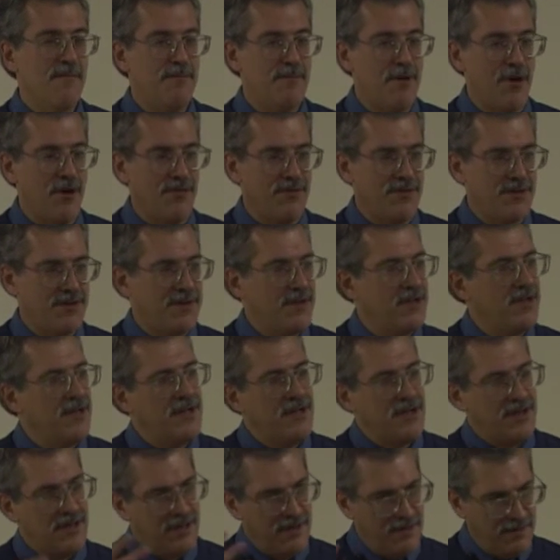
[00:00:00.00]
both
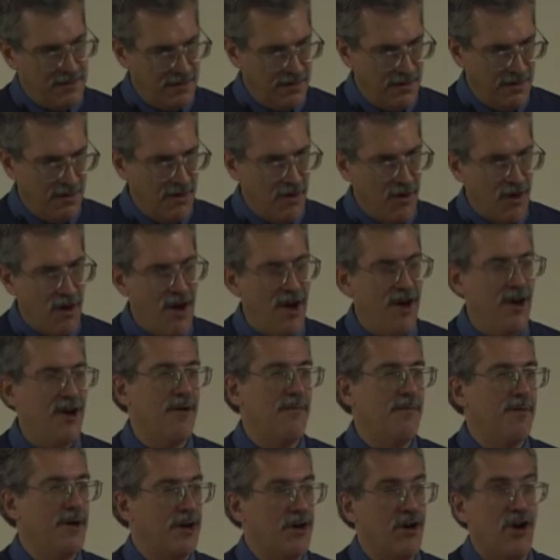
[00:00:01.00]

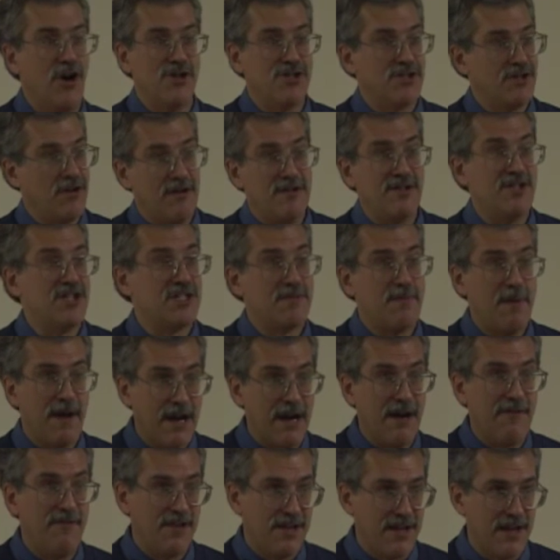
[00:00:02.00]
oil, but also just
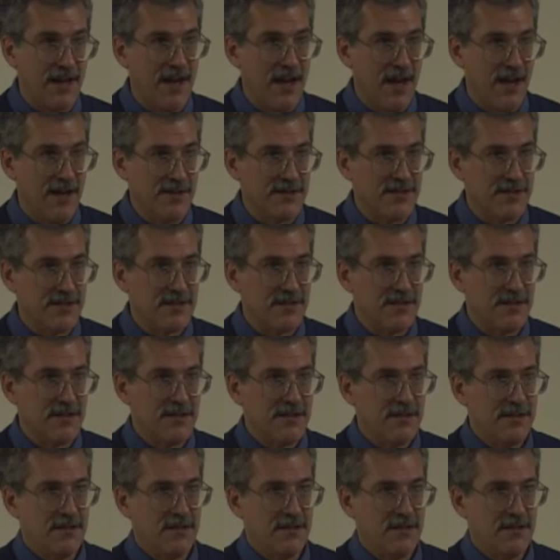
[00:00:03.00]
about everything else.